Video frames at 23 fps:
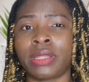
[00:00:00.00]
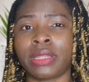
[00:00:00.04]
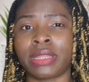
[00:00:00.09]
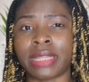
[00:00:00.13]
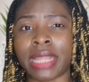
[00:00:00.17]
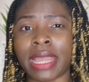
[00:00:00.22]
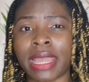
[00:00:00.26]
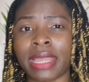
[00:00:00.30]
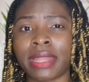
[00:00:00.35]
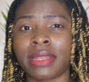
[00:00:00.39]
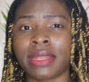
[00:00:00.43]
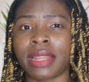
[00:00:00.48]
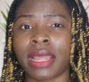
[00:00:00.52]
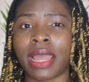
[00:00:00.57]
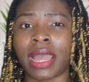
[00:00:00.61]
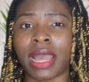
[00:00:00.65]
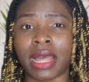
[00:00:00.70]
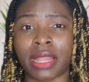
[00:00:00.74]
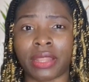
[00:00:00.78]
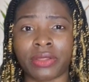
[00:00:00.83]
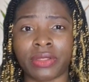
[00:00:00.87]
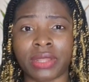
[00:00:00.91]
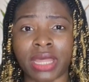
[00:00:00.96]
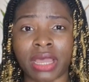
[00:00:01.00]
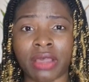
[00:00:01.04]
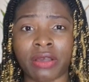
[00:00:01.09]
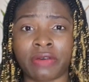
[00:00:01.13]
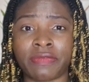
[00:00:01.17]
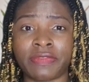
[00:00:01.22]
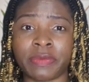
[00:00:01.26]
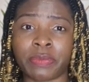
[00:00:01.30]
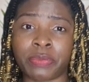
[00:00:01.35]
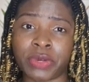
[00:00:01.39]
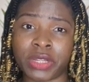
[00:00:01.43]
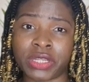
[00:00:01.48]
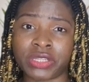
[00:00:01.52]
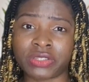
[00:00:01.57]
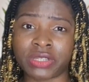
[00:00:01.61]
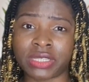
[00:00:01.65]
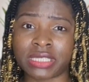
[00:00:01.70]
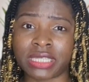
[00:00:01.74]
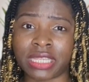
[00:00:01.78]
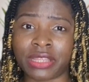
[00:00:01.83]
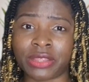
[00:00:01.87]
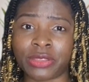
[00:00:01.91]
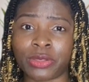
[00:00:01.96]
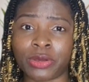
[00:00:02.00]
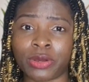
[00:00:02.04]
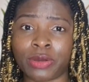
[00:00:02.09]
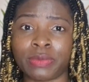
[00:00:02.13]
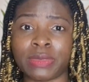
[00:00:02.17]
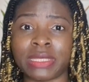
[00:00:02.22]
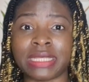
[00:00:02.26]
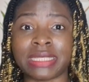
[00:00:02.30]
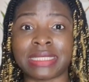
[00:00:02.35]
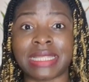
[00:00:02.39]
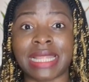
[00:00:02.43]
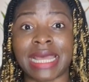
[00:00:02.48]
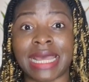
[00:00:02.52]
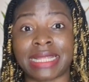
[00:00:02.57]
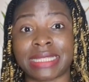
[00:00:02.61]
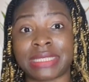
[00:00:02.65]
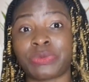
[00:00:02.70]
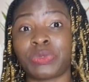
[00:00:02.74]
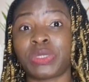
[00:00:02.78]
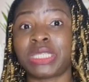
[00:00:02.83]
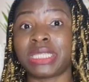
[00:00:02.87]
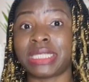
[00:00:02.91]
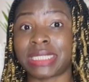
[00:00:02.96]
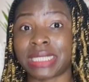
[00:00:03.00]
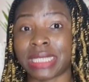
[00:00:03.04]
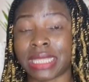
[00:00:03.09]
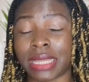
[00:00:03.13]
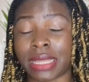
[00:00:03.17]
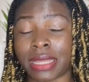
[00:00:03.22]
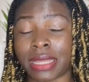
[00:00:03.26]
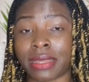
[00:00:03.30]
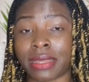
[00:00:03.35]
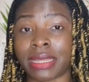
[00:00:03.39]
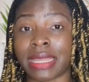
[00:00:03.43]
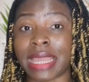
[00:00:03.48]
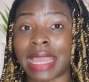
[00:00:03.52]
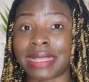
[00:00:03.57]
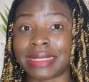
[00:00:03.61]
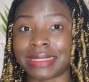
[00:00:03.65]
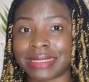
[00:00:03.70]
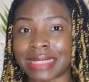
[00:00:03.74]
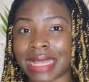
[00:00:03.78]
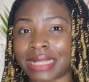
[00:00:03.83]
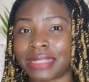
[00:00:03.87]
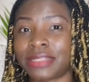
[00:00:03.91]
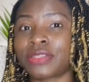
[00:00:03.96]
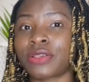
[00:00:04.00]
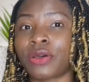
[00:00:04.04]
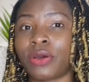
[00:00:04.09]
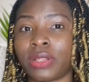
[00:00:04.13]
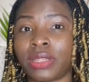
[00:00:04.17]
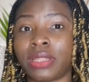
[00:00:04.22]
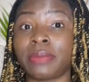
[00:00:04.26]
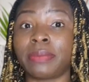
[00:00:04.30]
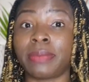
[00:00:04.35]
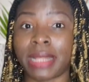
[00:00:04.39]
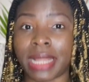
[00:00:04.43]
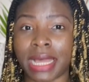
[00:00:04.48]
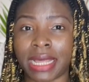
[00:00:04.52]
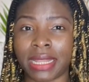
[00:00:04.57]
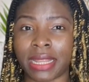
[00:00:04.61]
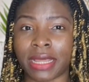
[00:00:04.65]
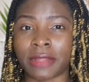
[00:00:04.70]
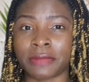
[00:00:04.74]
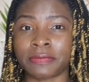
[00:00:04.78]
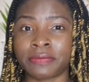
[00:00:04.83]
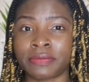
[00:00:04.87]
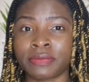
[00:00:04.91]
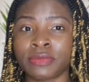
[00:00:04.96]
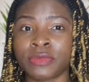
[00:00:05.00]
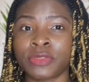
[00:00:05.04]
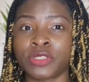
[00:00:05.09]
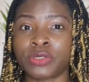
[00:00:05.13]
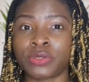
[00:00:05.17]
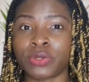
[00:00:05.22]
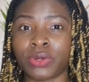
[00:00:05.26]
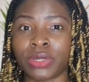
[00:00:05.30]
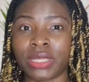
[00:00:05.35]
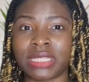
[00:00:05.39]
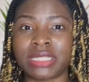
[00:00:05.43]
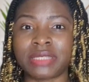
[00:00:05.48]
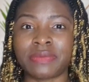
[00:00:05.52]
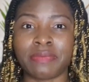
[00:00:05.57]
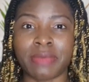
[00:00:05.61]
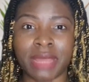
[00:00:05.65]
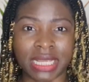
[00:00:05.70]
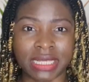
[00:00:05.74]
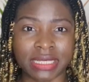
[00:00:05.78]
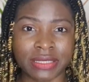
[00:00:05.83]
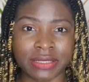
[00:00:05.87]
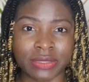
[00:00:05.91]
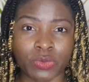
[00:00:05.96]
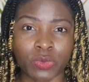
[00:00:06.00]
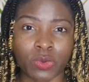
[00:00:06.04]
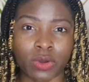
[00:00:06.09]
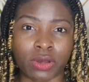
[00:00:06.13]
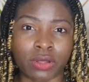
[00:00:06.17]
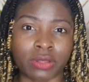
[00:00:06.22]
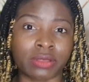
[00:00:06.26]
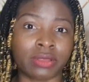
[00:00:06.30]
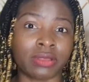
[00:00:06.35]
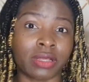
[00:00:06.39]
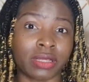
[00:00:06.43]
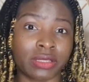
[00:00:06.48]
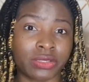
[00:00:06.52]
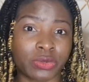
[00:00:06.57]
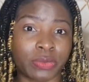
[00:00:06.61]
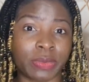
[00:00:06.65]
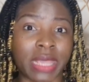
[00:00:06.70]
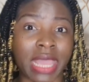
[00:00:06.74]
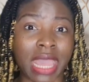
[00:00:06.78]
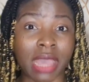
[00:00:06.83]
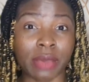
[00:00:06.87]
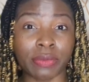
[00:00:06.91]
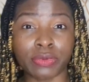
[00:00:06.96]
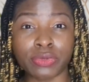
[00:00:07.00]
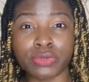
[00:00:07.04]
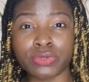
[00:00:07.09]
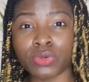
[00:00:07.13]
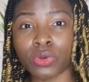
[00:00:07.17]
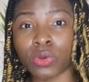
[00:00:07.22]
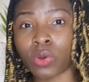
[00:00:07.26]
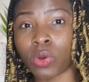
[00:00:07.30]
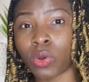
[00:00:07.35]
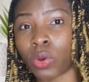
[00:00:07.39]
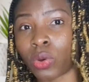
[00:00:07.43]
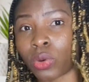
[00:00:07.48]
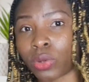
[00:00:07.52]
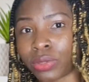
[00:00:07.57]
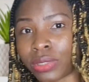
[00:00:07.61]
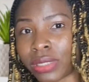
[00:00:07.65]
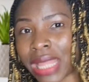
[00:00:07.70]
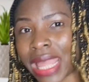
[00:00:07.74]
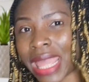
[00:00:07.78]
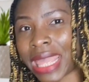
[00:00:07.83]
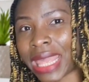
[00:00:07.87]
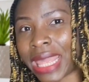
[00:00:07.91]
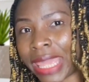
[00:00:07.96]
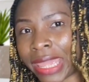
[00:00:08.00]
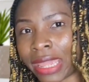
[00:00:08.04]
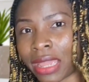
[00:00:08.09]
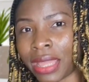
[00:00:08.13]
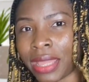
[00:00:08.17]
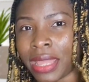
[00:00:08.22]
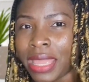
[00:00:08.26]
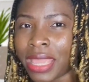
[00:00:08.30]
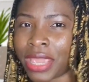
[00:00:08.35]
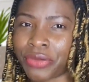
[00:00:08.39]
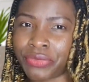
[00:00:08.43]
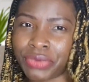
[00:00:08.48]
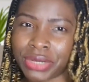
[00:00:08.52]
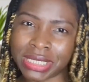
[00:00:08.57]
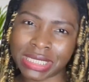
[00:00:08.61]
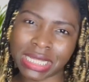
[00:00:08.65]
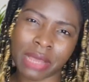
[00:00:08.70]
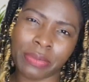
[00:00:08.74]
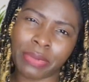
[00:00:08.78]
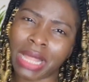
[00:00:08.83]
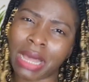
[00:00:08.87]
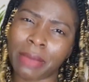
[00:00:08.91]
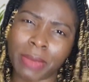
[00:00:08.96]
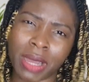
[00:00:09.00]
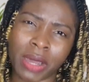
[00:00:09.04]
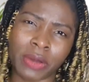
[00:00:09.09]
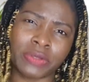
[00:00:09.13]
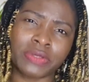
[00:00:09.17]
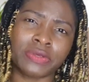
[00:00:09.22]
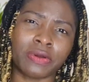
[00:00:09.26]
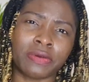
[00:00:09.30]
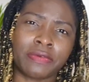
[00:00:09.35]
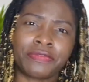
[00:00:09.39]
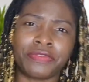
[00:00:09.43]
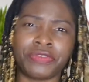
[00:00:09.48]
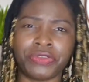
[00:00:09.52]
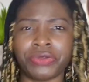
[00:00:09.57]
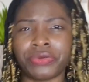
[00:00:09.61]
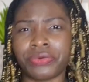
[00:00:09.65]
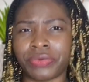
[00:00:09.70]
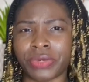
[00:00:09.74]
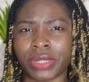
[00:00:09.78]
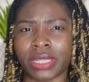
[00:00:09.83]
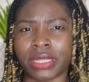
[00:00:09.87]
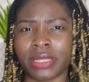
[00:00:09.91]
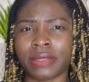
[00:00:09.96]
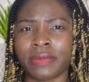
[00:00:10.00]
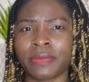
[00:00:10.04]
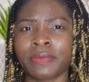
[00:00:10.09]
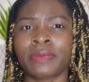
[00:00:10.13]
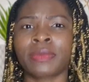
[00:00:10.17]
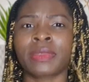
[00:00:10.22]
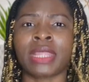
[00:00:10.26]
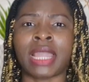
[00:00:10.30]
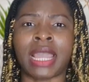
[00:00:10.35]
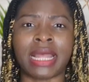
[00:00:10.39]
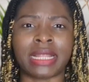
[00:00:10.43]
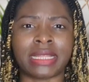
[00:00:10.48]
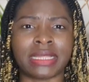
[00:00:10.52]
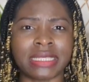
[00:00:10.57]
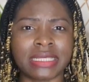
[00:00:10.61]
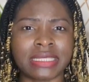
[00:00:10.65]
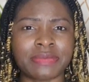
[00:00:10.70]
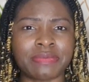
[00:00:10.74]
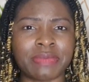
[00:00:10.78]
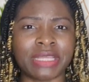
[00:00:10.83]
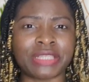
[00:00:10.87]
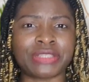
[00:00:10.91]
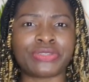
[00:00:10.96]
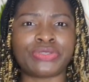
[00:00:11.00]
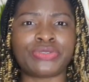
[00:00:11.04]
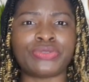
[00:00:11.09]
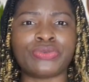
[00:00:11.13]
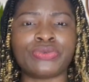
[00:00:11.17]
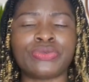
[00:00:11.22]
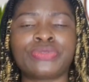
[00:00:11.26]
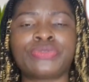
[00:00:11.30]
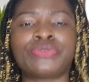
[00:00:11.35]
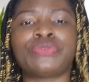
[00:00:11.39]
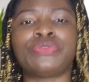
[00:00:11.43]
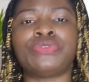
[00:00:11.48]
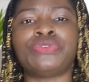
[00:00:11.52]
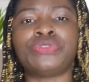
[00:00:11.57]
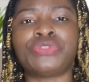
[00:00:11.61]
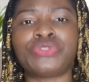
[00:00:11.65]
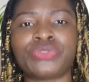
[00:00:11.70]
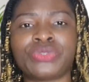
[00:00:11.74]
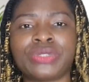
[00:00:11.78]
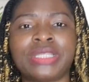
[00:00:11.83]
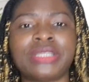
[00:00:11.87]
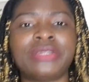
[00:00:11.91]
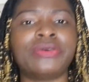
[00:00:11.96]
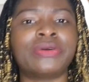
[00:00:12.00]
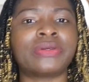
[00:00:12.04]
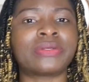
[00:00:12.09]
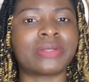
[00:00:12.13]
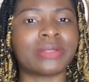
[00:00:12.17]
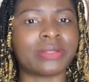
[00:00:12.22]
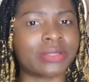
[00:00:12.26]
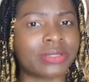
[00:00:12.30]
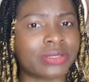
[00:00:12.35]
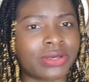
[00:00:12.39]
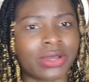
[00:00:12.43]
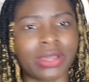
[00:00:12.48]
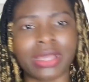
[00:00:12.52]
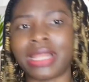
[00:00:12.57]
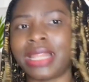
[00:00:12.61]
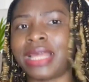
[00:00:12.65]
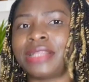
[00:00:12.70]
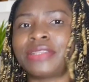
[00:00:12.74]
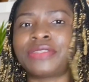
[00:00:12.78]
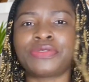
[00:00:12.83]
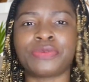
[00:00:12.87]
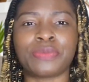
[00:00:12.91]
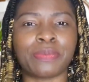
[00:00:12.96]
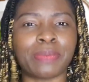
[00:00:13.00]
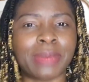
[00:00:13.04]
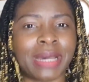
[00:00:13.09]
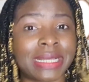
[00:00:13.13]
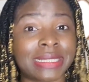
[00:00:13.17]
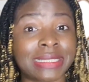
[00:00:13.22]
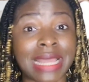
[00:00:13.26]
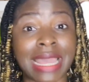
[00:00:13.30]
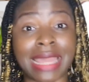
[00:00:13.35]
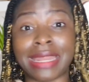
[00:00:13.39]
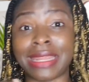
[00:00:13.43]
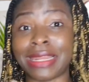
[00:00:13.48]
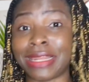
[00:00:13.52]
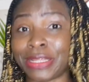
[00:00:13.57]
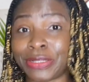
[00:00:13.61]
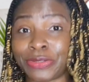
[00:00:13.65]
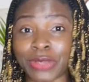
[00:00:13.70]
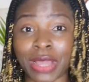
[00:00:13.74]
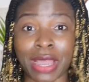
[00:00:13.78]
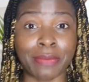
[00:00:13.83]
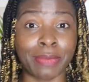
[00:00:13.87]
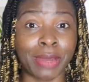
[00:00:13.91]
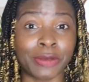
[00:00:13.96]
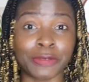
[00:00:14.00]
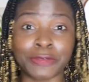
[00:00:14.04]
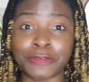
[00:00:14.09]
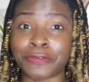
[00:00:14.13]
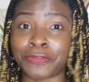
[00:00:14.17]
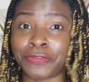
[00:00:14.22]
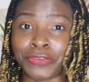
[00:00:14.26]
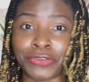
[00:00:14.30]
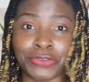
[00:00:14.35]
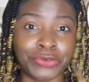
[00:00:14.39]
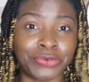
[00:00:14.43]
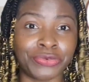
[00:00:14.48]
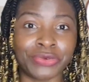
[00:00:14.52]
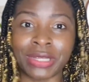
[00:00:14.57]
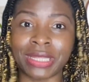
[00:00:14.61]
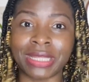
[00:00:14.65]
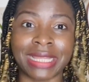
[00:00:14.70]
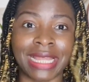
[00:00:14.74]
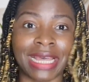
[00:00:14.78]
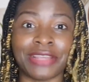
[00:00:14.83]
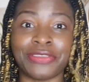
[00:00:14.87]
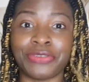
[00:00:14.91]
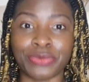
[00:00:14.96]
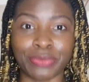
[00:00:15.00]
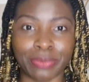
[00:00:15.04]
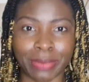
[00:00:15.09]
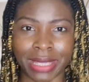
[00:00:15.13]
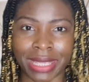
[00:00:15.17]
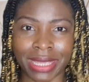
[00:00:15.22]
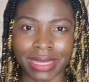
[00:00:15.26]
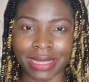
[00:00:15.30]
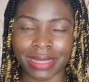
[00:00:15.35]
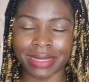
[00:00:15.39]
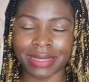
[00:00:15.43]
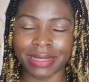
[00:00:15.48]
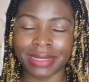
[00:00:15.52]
Then another of the pressure symptom is that which is exerts on the bladder. So it makes one not to be able to hold a reasonable amount of urine, and this makes you to usually go to the toilet to pass any little amount of urine that you make.